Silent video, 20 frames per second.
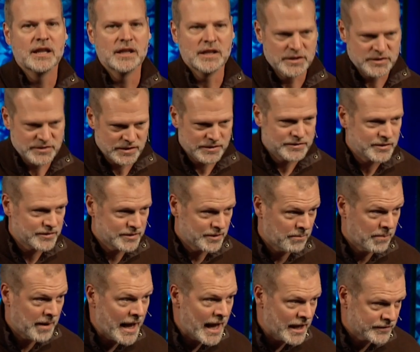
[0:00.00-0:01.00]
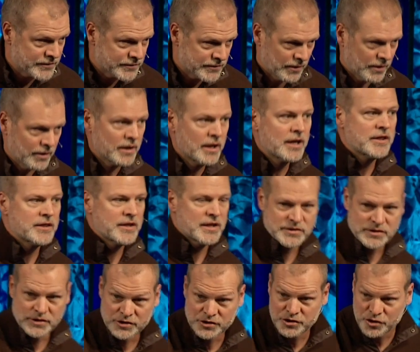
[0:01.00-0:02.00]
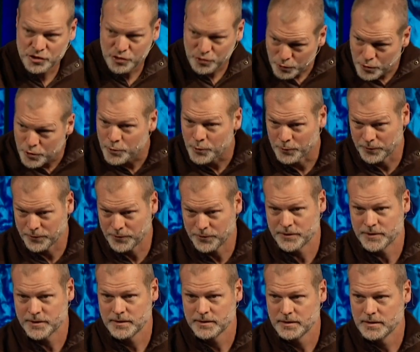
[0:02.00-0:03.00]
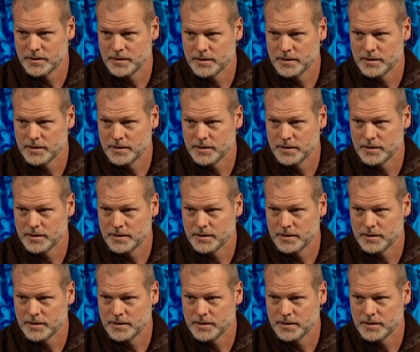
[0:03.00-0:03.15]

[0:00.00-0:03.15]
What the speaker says: Listen to your pastor. This is truth.